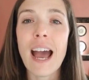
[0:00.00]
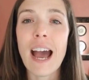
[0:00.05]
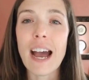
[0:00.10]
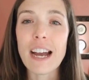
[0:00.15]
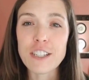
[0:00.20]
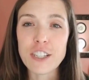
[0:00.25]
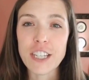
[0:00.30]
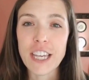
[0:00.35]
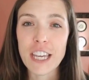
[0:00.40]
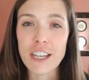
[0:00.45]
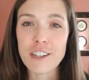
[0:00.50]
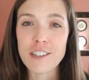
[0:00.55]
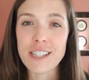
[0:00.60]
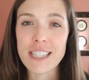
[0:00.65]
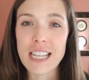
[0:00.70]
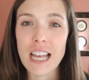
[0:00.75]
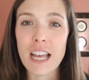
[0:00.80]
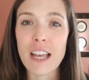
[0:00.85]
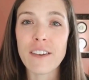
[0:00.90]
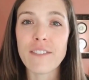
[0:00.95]
Educate
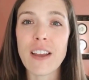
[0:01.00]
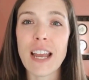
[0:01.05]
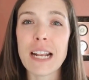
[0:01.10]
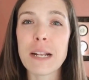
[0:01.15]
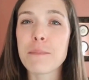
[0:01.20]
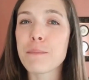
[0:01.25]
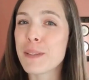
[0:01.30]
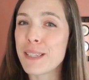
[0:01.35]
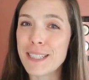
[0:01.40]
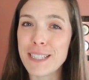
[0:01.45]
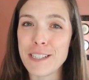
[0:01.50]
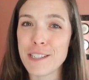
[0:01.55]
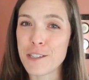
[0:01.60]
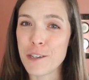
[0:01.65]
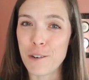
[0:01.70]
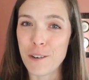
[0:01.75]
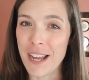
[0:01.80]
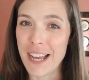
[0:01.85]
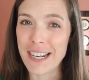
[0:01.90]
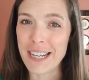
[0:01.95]
yourself and please
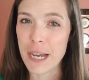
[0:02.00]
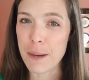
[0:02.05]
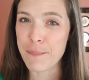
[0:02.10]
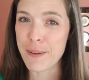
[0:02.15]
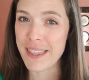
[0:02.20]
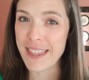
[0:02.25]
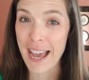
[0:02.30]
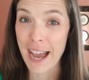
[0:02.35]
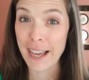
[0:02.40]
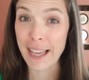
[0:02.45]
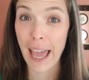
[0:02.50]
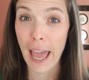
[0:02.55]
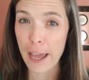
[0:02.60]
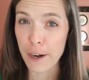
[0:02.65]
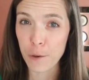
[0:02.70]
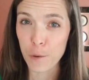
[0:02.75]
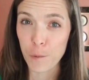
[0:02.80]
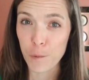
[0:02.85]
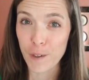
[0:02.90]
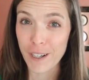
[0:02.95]
don't end up in that
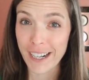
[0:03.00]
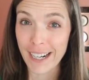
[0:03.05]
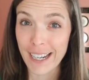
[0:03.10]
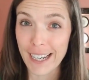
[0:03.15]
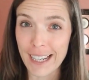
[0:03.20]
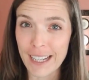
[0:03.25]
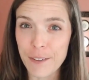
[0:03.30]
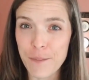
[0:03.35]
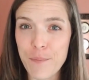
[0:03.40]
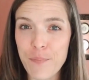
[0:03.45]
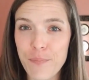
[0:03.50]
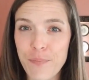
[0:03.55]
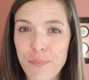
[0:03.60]
category.